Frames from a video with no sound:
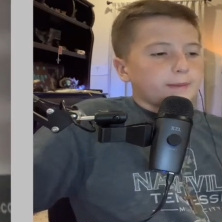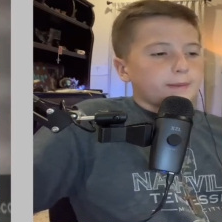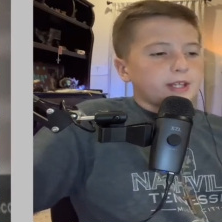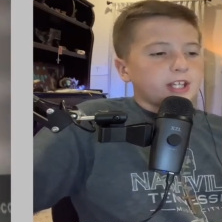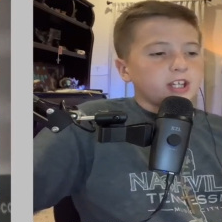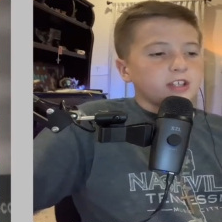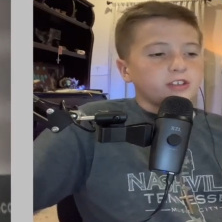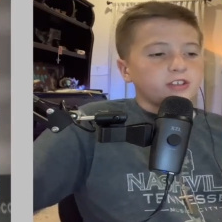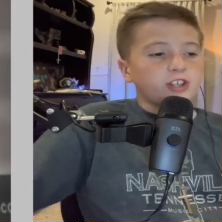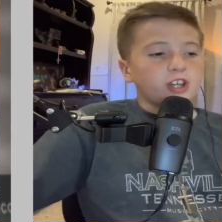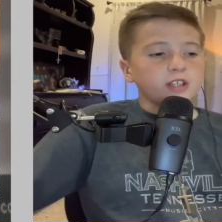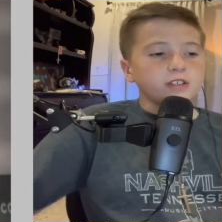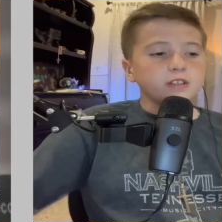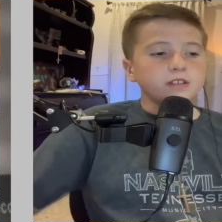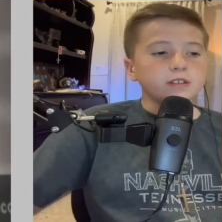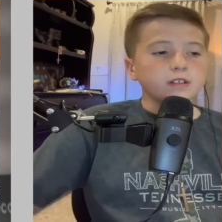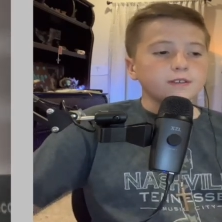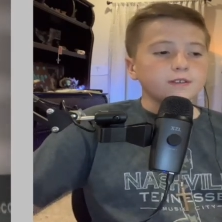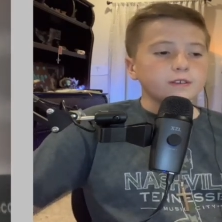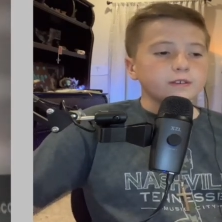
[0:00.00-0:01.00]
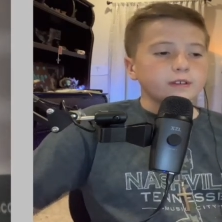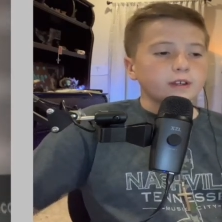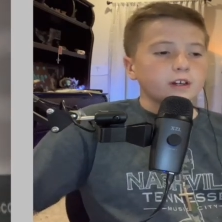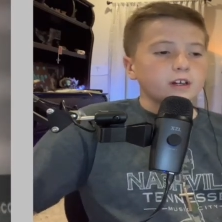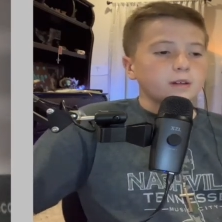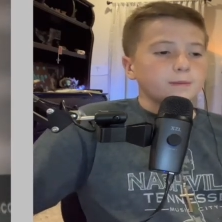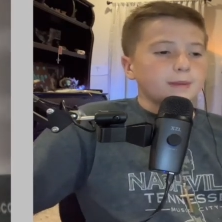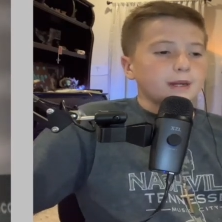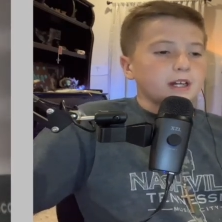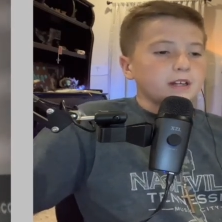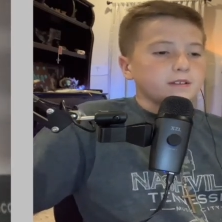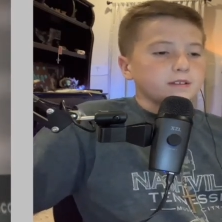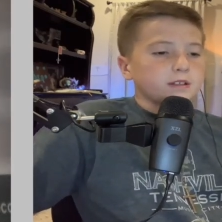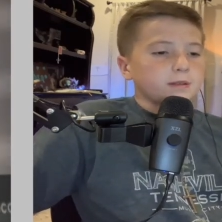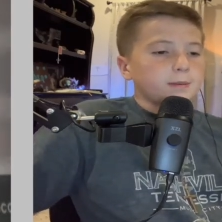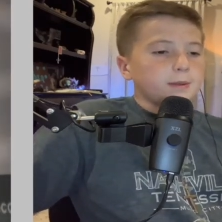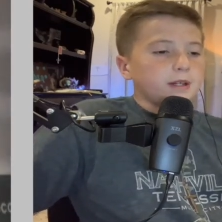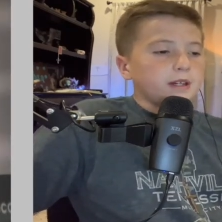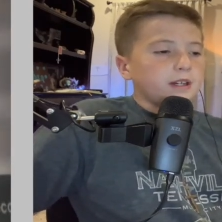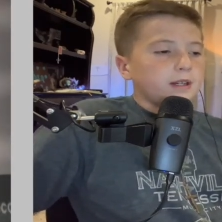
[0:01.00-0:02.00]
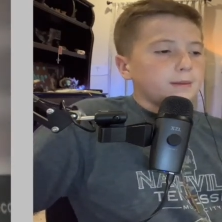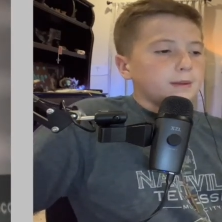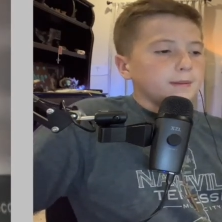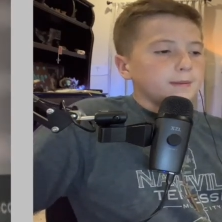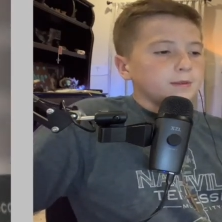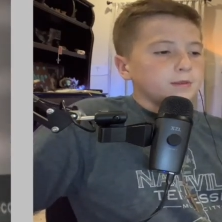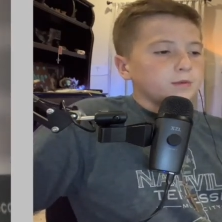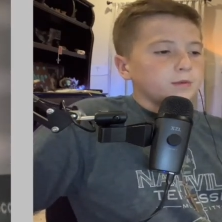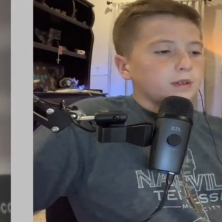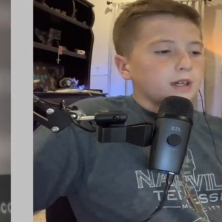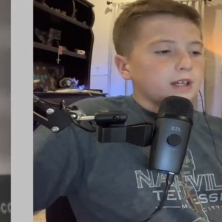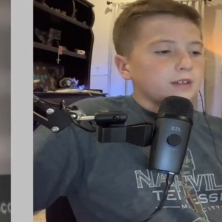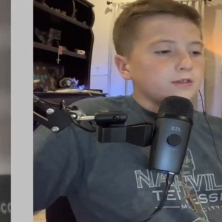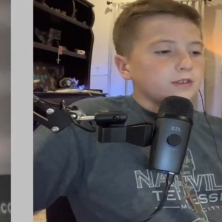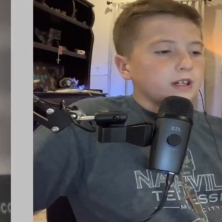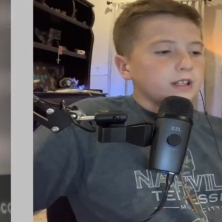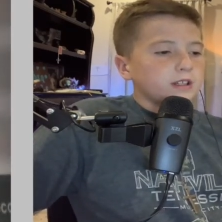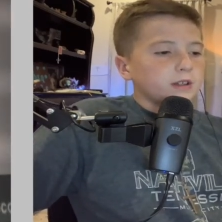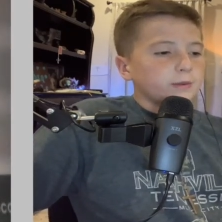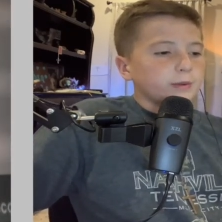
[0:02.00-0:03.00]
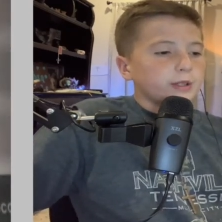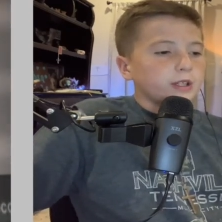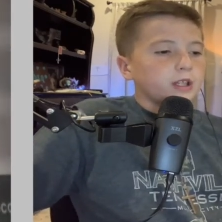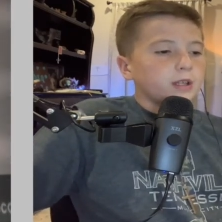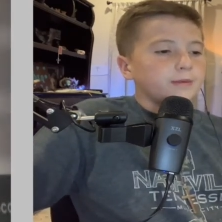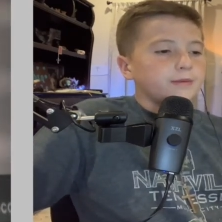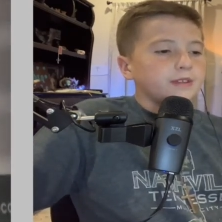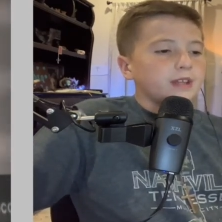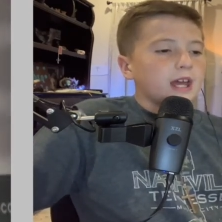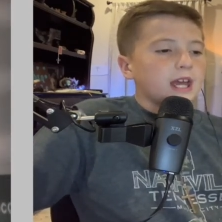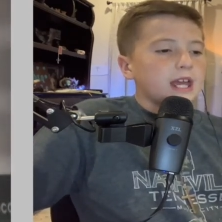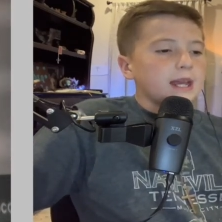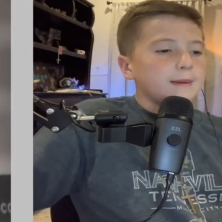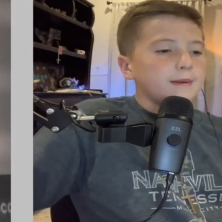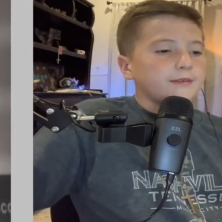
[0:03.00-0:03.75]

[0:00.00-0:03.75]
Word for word: because dozens of concerned parents and community members were outraged over the club's name